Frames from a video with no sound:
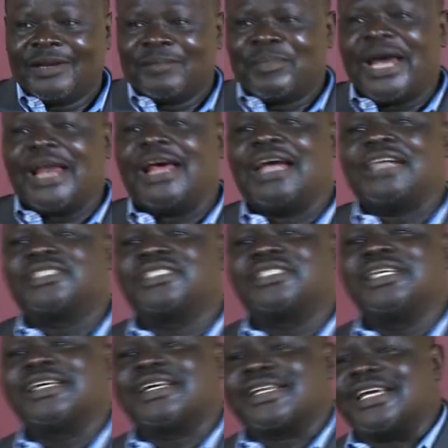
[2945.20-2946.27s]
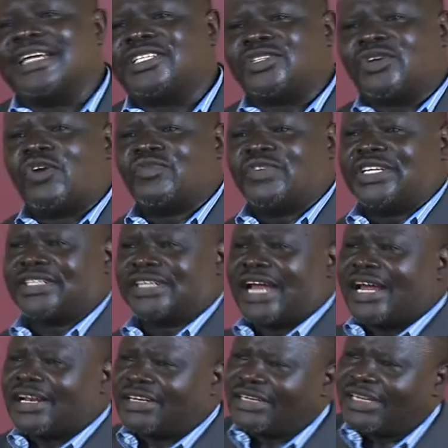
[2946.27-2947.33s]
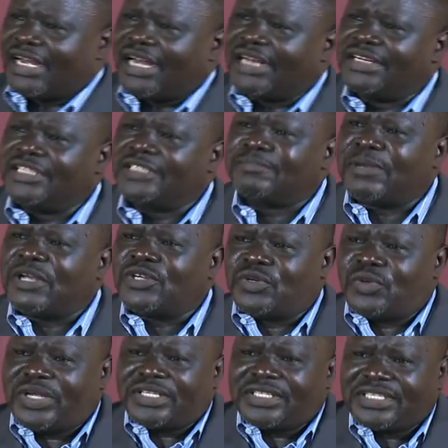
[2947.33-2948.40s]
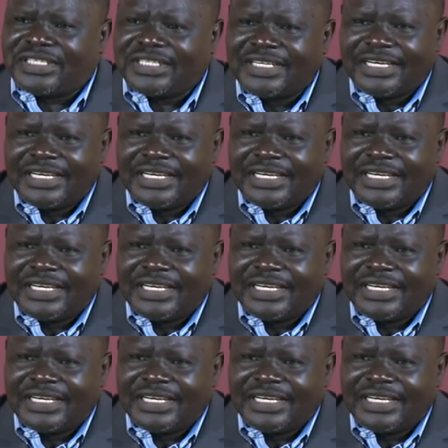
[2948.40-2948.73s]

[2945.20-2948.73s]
But there are secrets of this run and this pursuance.